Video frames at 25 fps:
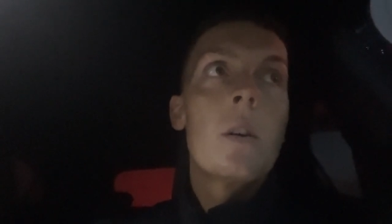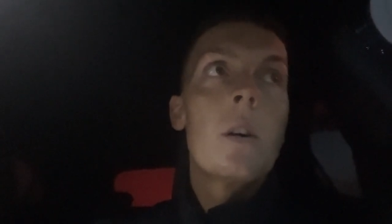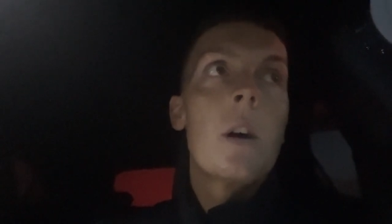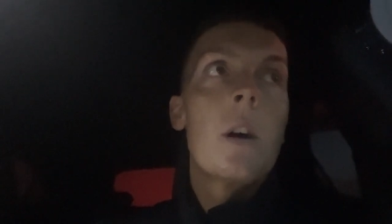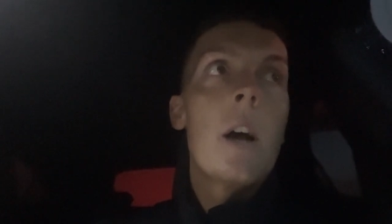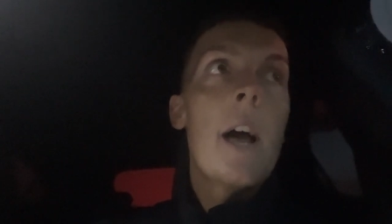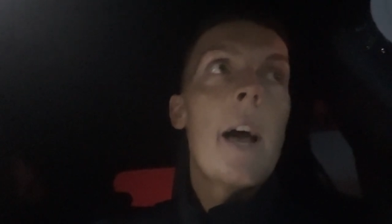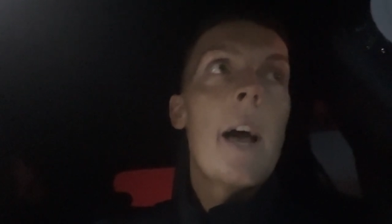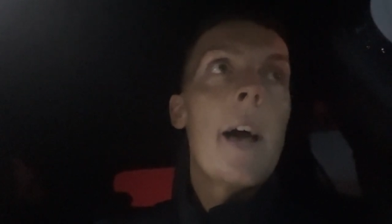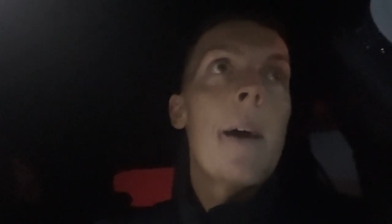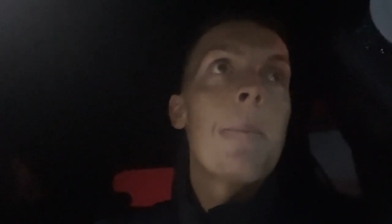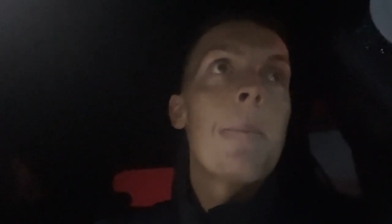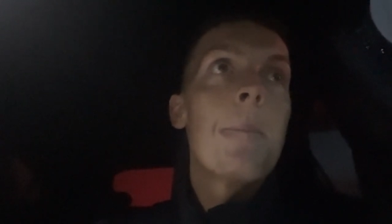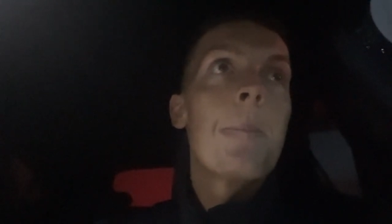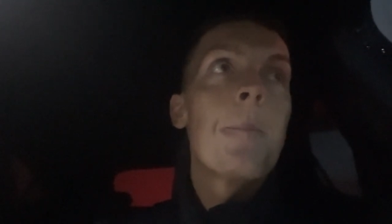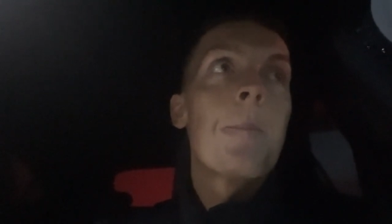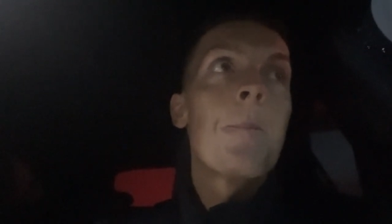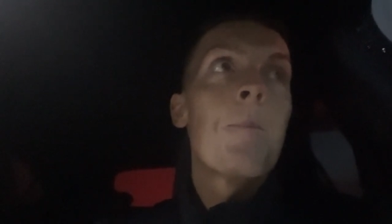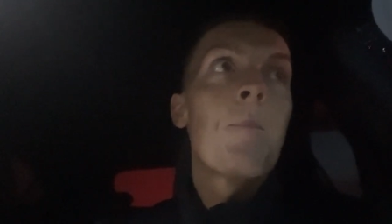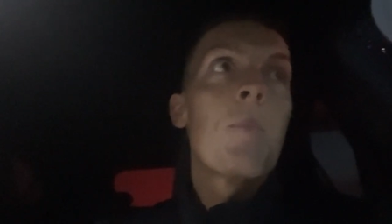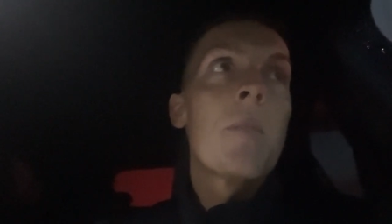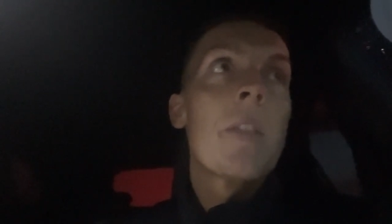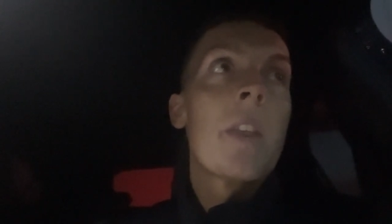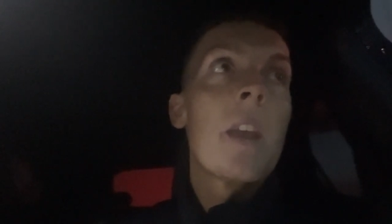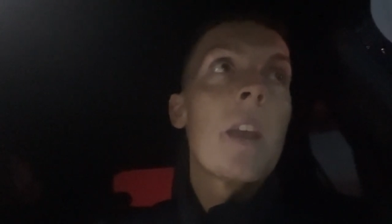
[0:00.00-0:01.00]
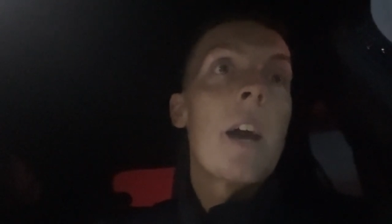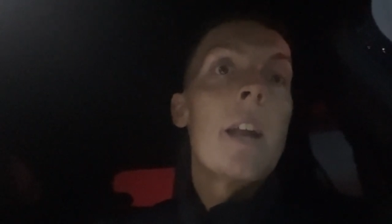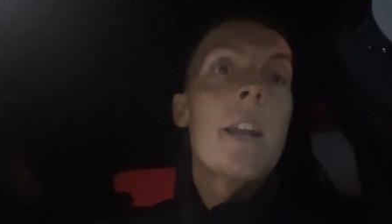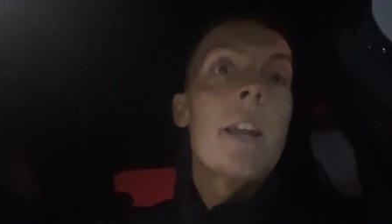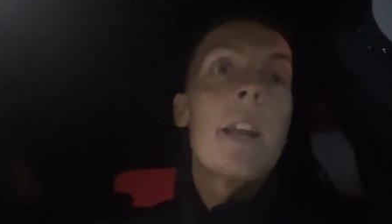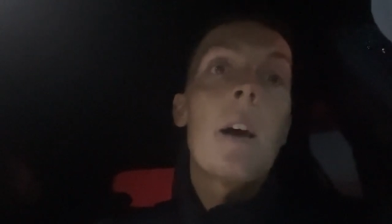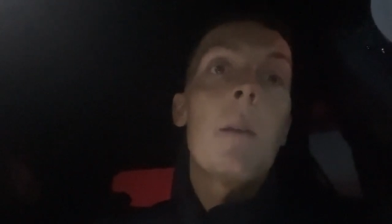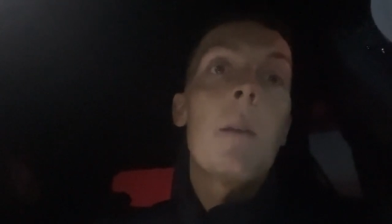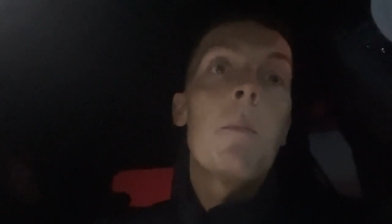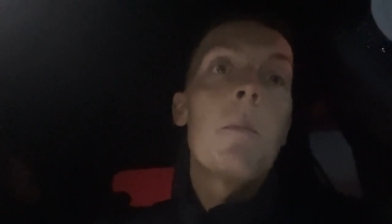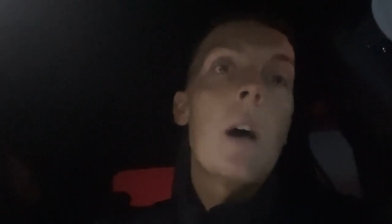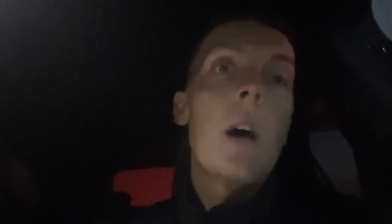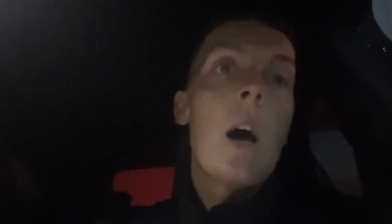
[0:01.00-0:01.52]
Um, and yeah,
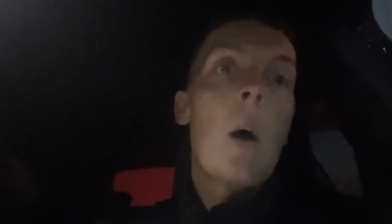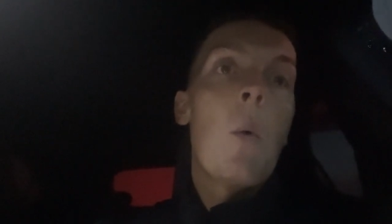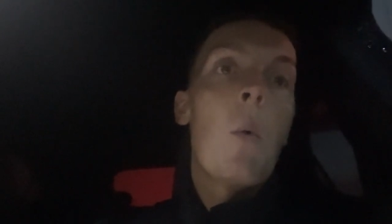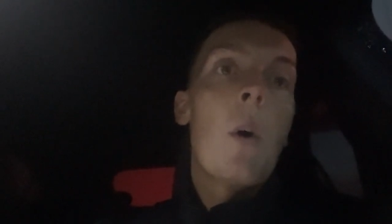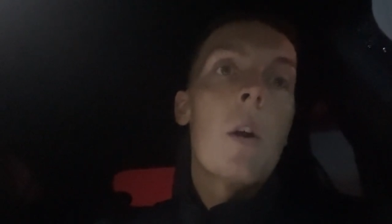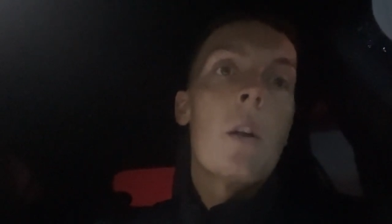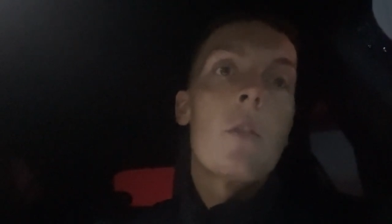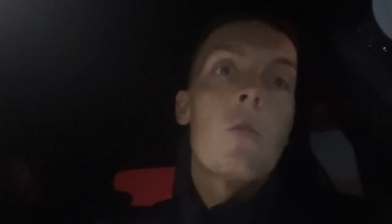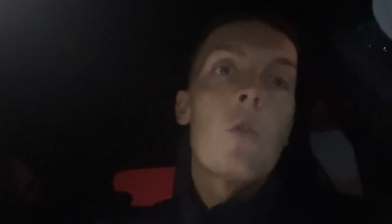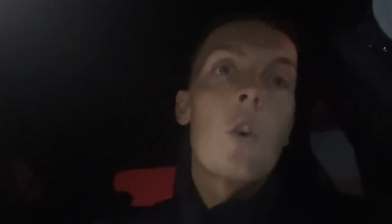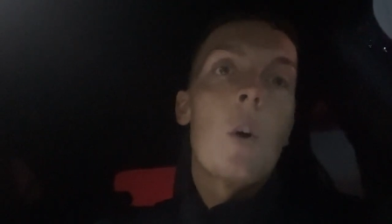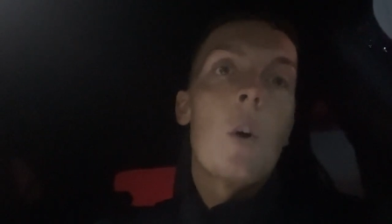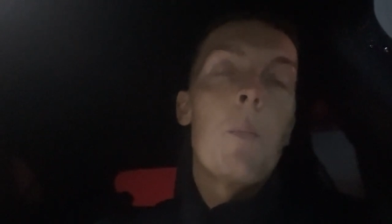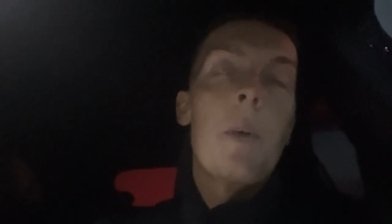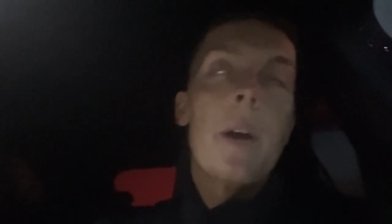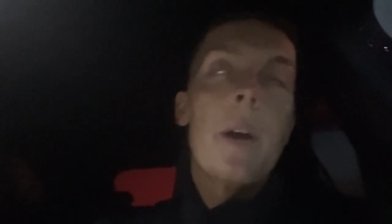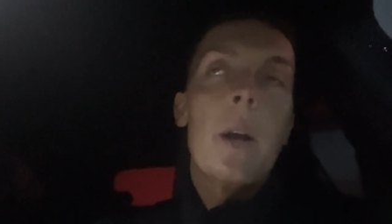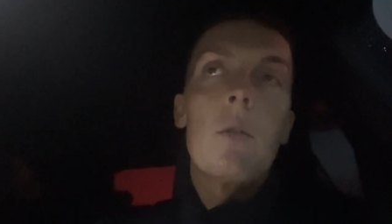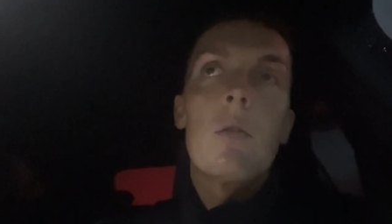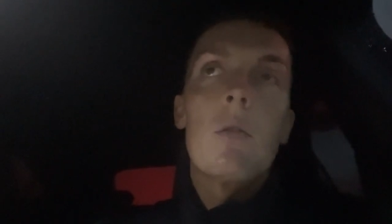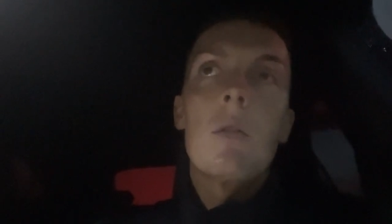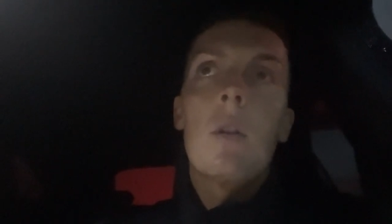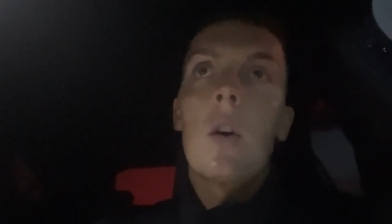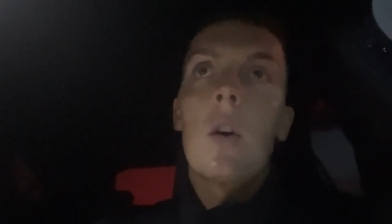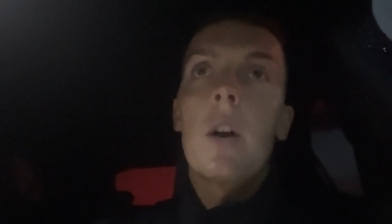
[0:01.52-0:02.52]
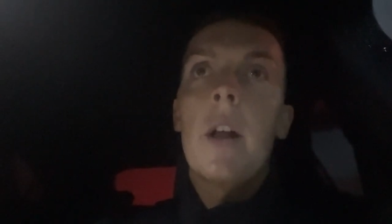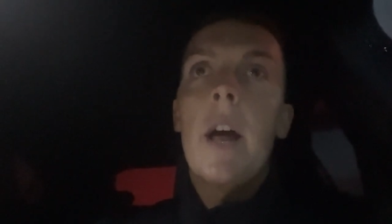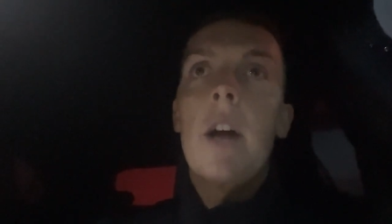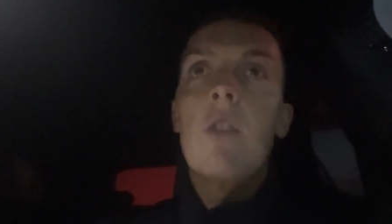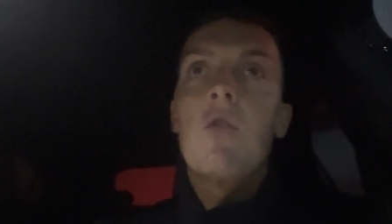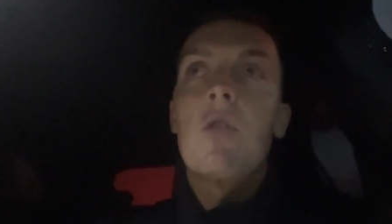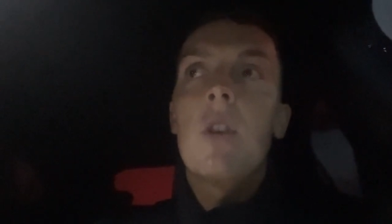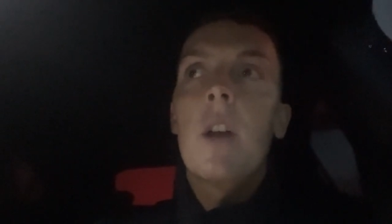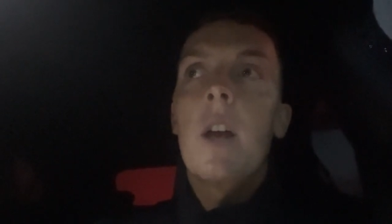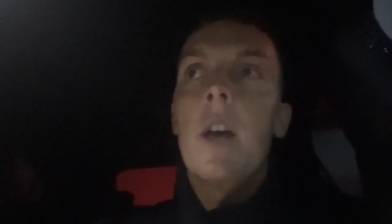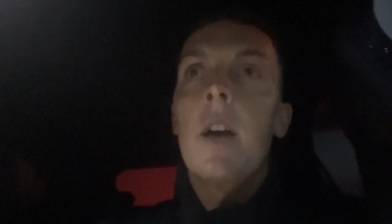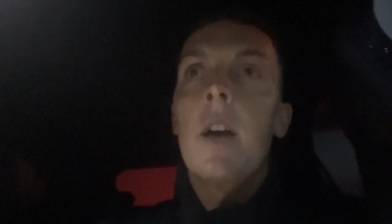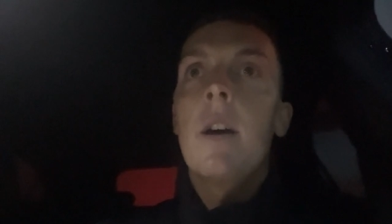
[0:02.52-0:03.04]
I want to sort of bring us along
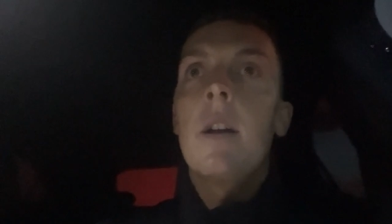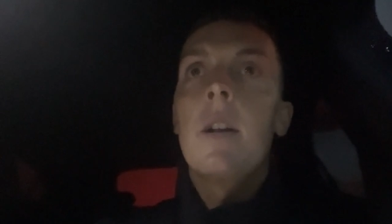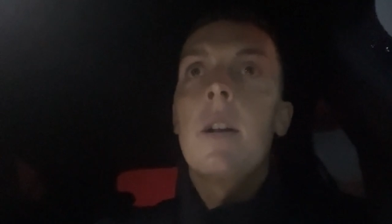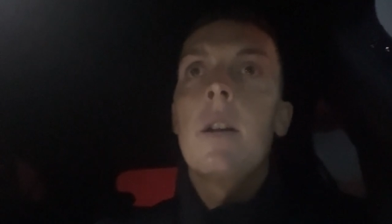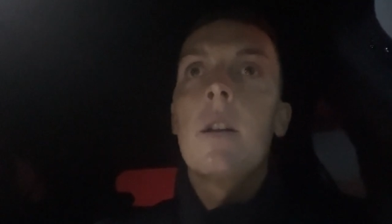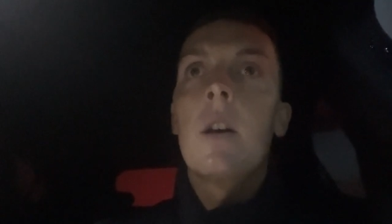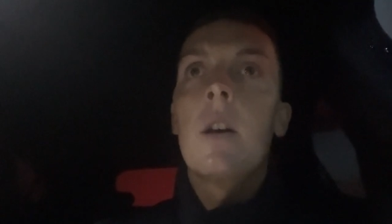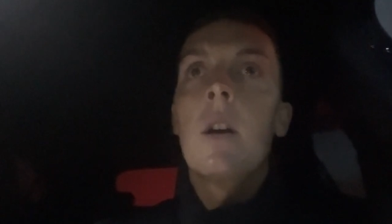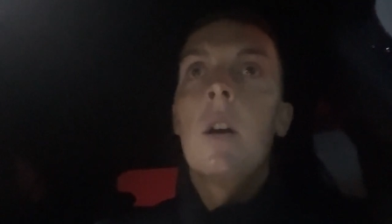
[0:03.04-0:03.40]
educate and